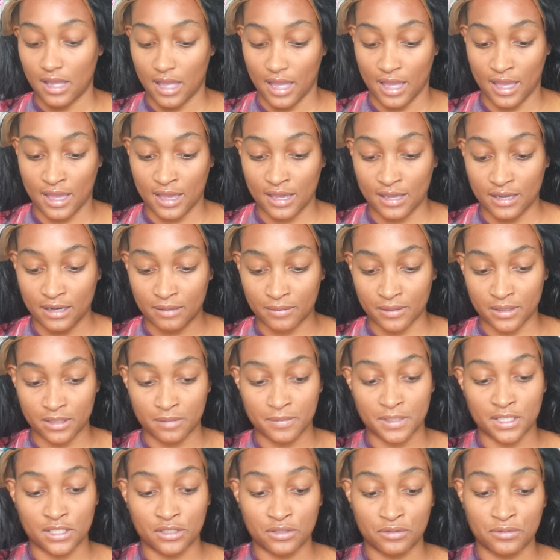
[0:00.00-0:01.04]
and I'm going to
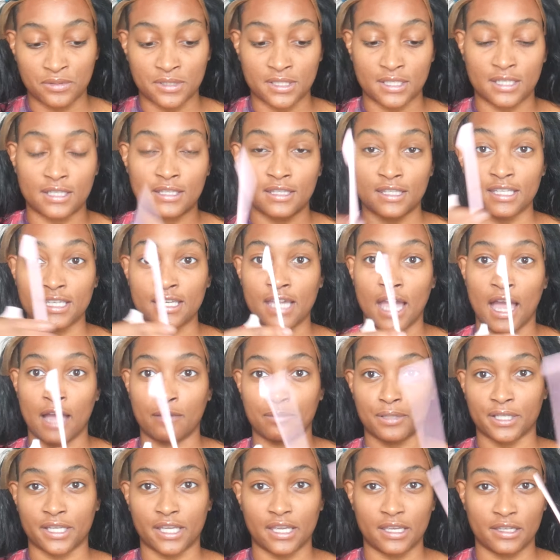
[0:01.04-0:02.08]
be using the
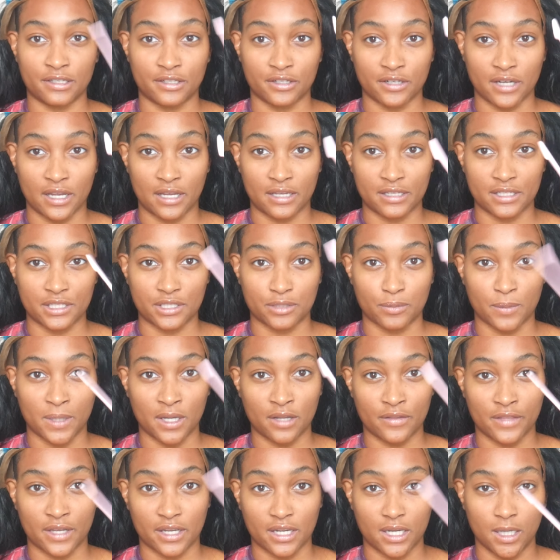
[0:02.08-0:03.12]
applicator as
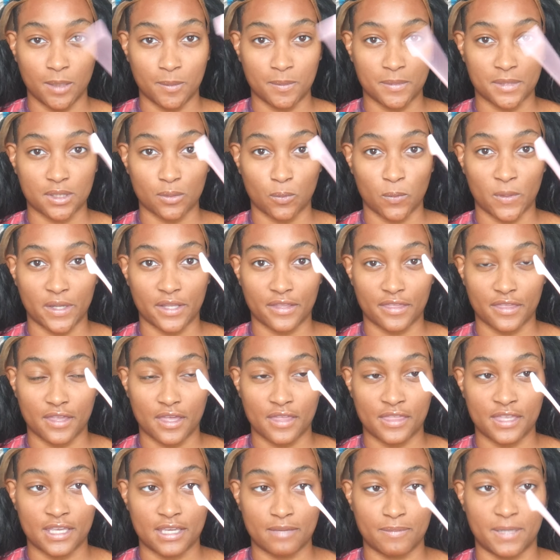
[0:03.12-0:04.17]
well that comes with
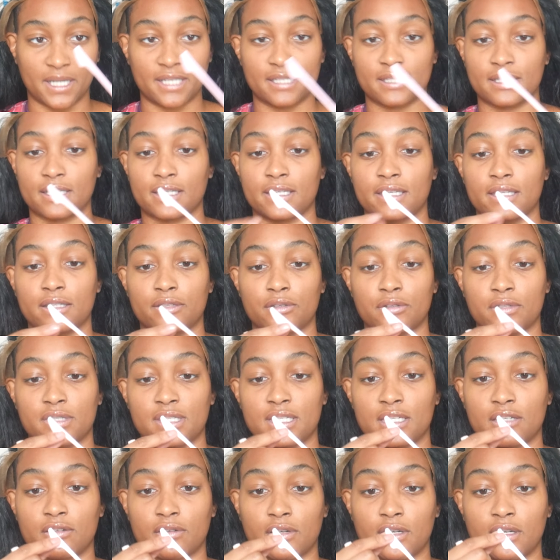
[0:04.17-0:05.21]
the My Sticky Little
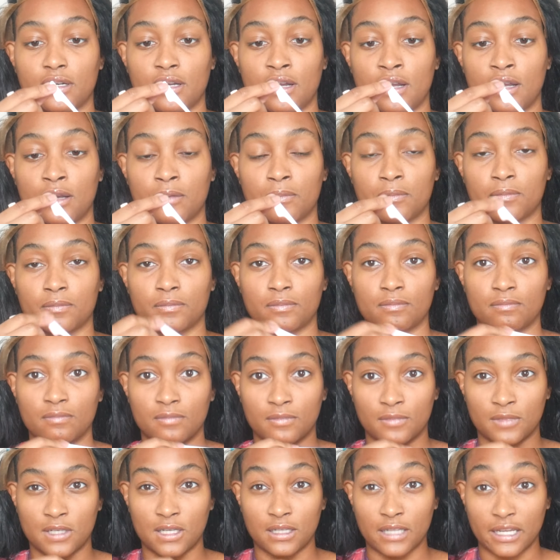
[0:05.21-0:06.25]
Secret um,
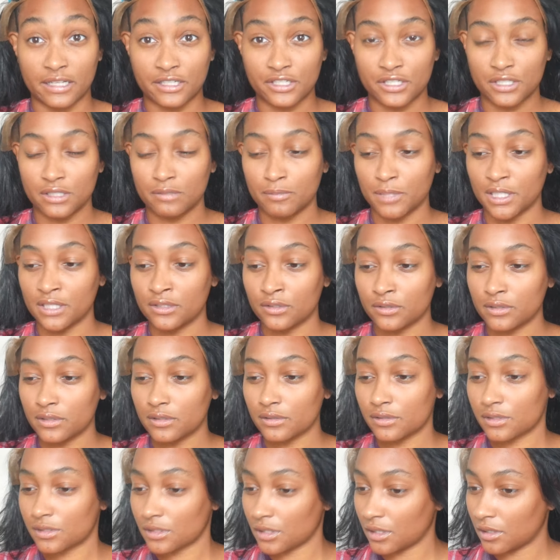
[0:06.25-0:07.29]
collection bundle.
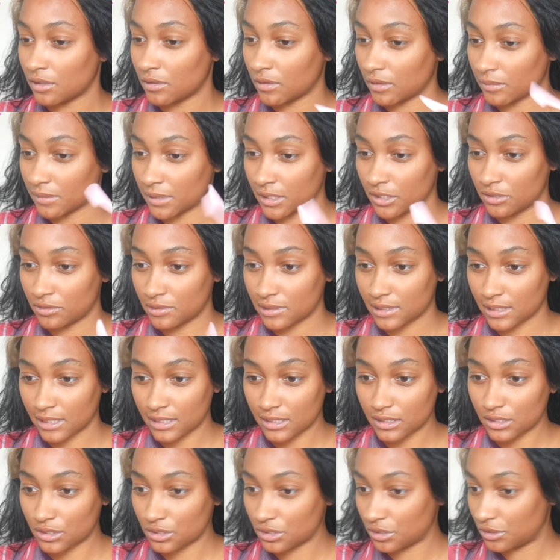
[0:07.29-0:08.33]
So I'm going to use
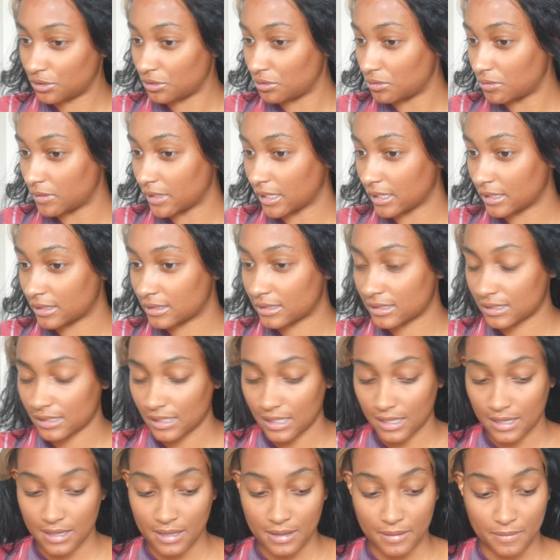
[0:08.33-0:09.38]
this to get
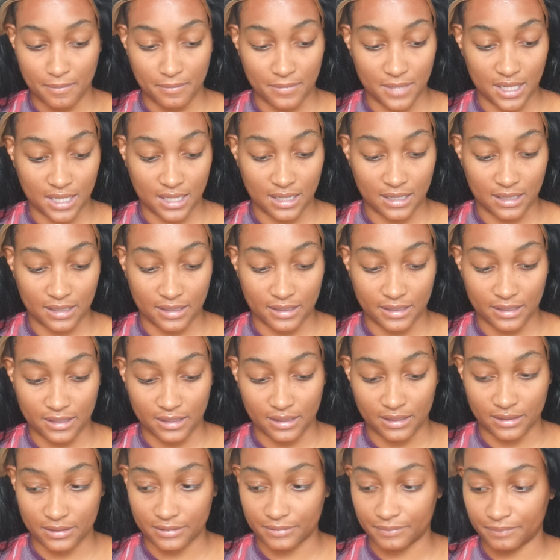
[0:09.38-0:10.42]
my,
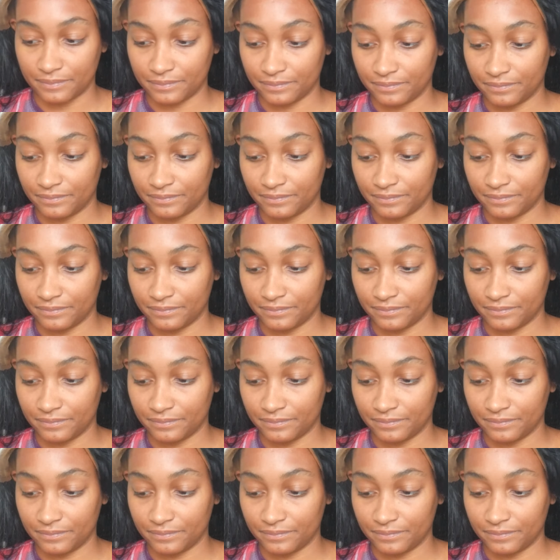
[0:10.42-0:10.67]
um,